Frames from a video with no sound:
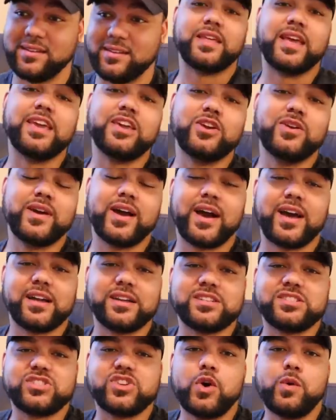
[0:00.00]
Thank you
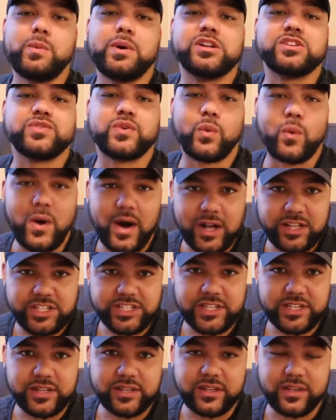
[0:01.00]
guys so much for
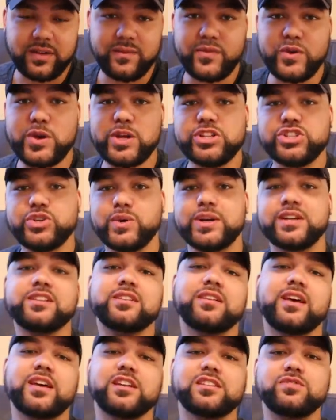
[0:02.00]
watching. If you enjoyed
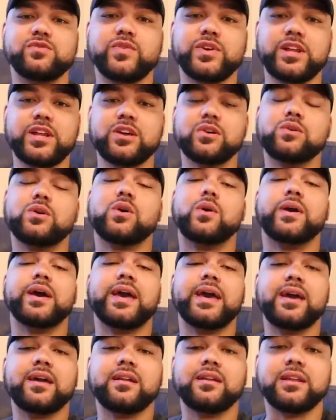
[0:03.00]
today's video, go
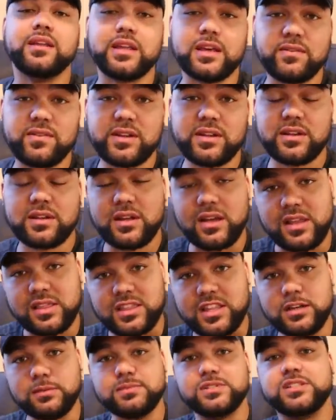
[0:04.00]
ahead and give it a
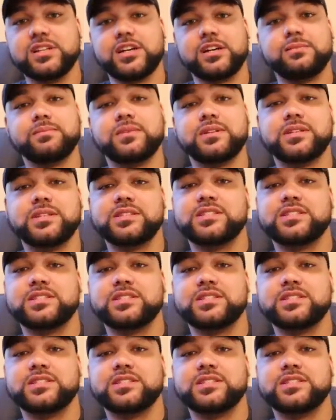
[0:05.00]
thumbs up.